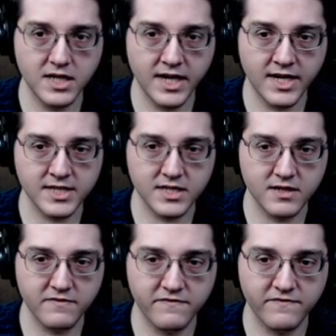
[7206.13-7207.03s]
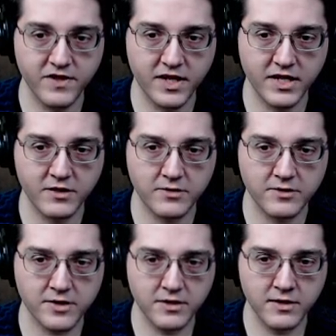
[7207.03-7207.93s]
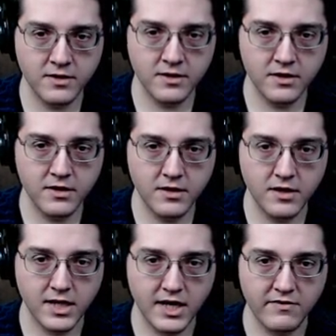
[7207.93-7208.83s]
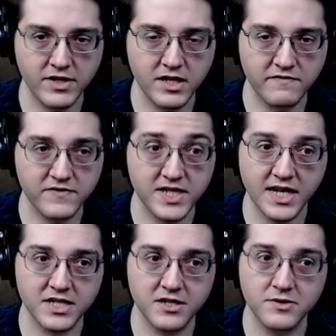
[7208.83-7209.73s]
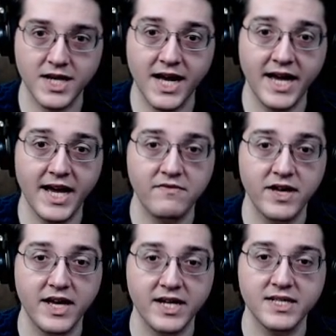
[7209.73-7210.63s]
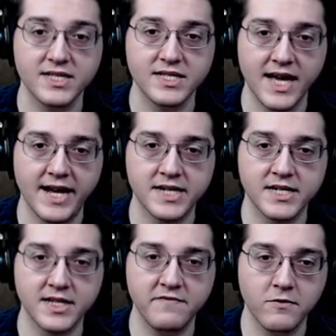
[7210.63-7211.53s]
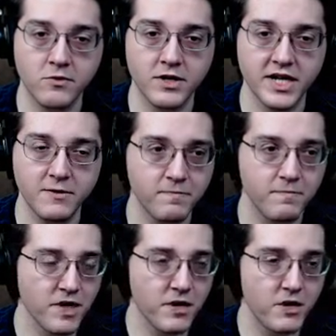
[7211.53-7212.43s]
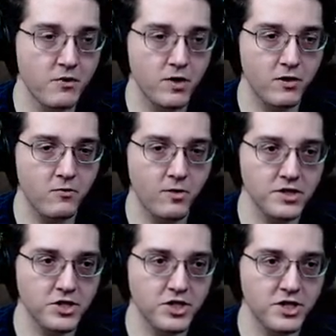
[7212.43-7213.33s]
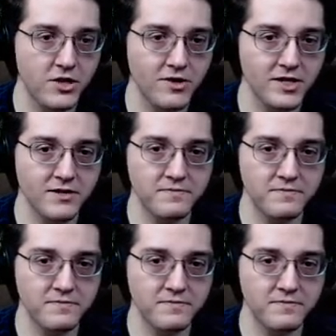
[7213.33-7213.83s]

gasifiers and having enough stacks of those. I have exactly 40. Well, wouldn't you know it.